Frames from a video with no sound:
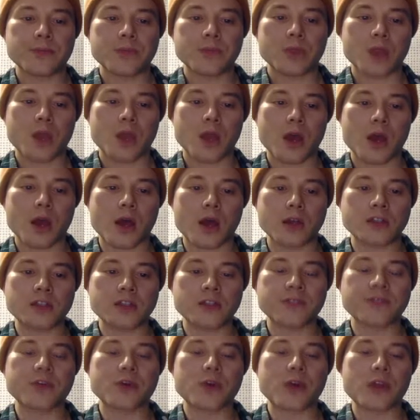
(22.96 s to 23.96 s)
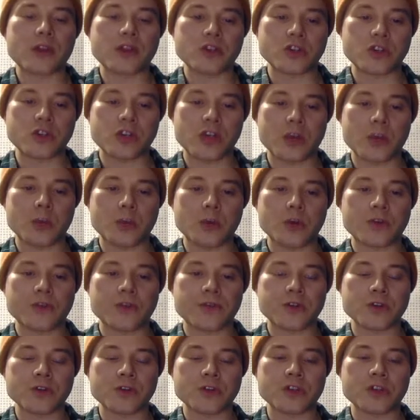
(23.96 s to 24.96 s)
uh, differentiate when you're
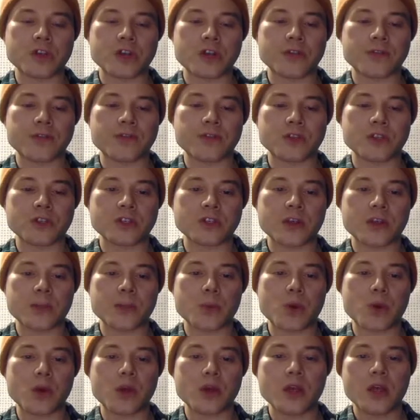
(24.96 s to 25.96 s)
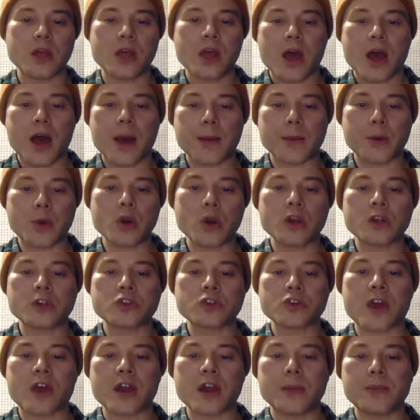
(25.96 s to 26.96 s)
first studying for the step one. I'm going to
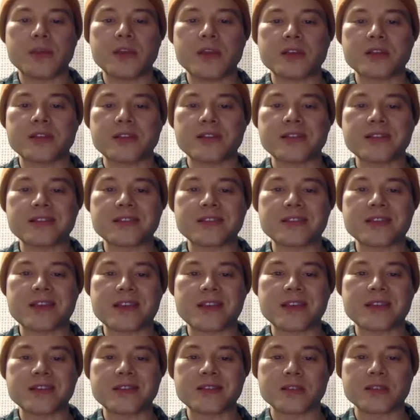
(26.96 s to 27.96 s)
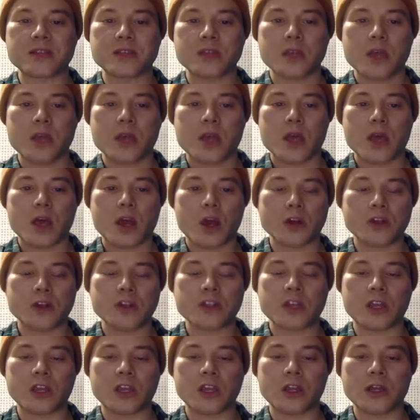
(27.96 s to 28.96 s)
try to be as concise and
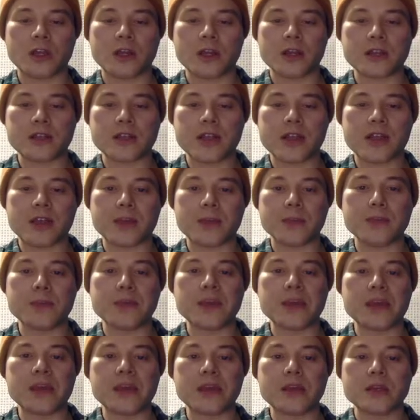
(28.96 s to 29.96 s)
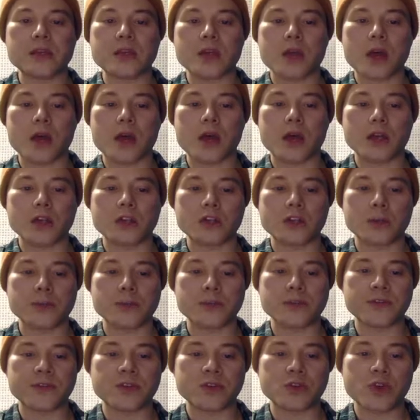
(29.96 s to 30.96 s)
articulate as I can be uh, in
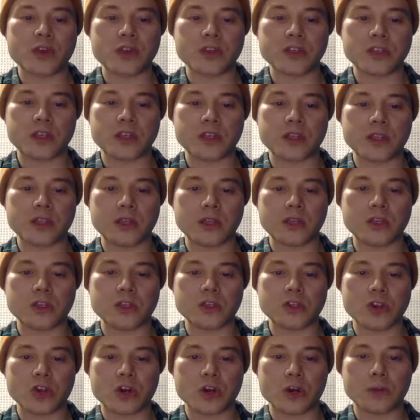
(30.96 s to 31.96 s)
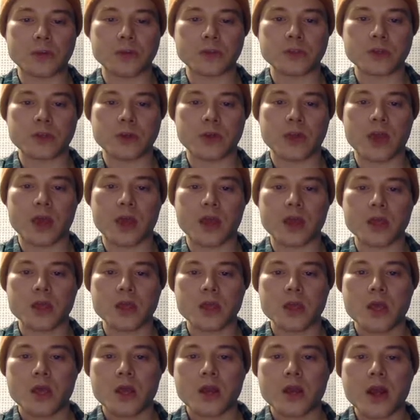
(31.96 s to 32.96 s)
terms of addressing these terms. Okay,
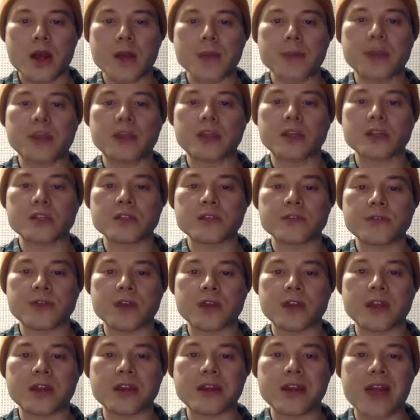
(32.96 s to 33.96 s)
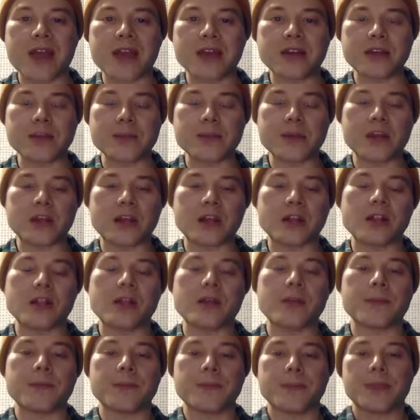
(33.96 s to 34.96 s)
not make this a fucking 90 minute
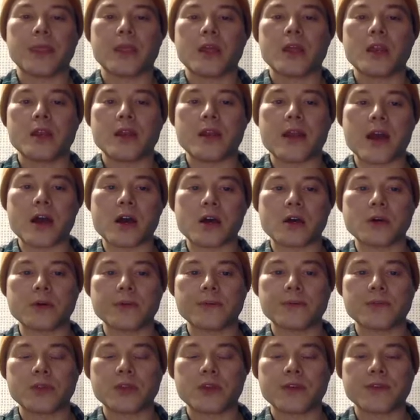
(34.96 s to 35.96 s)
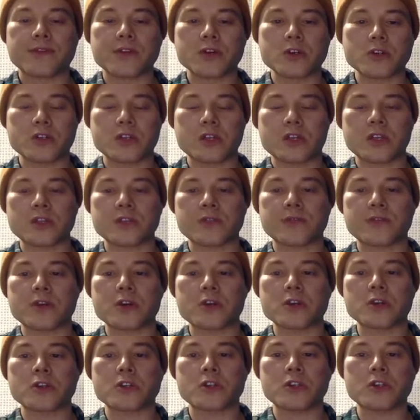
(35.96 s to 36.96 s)
clip. Now, first things
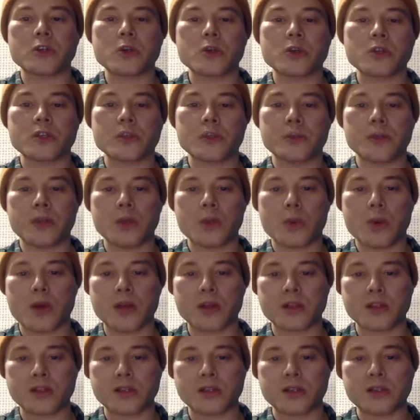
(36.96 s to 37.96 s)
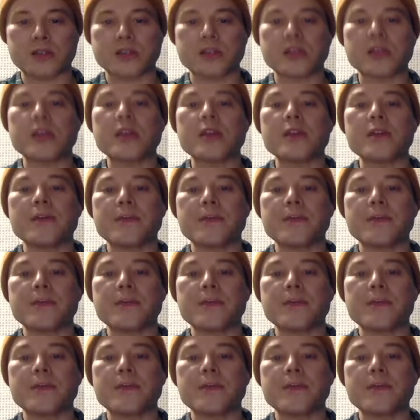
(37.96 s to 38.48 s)
first, USMLE wants to see